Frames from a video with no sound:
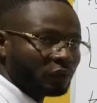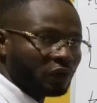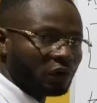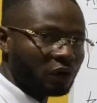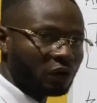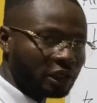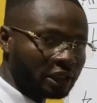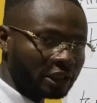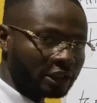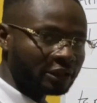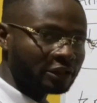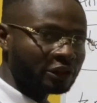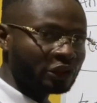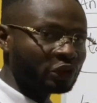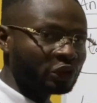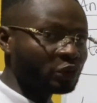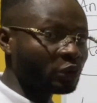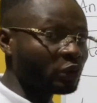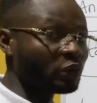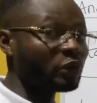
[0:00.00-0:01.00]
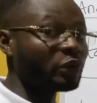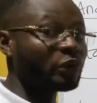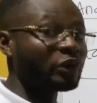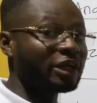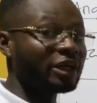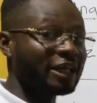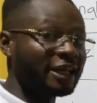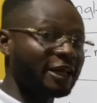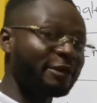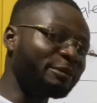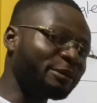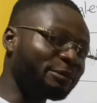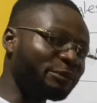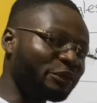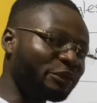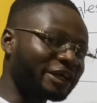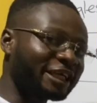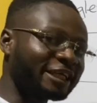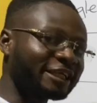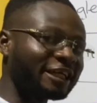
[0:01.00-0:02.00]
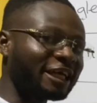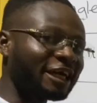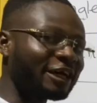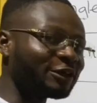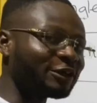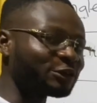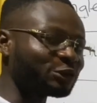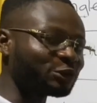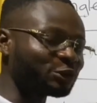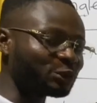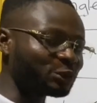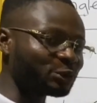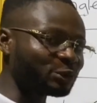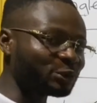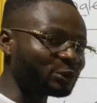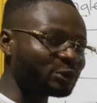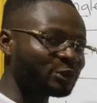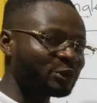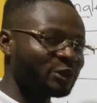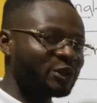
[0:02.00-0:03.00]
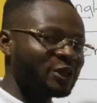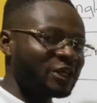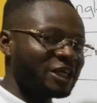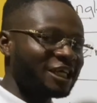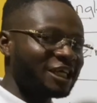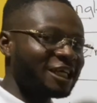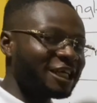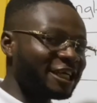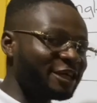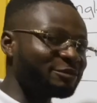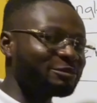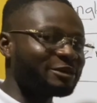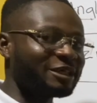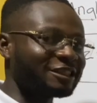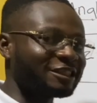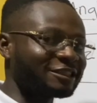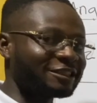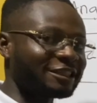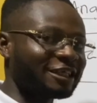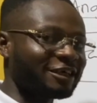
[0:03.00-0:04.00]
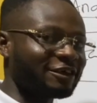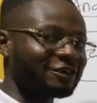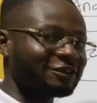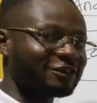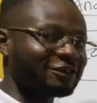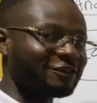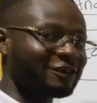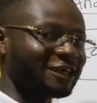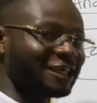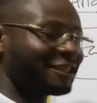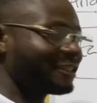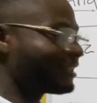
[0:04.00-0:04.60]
Okay, so let me break it down to layman's ground, right?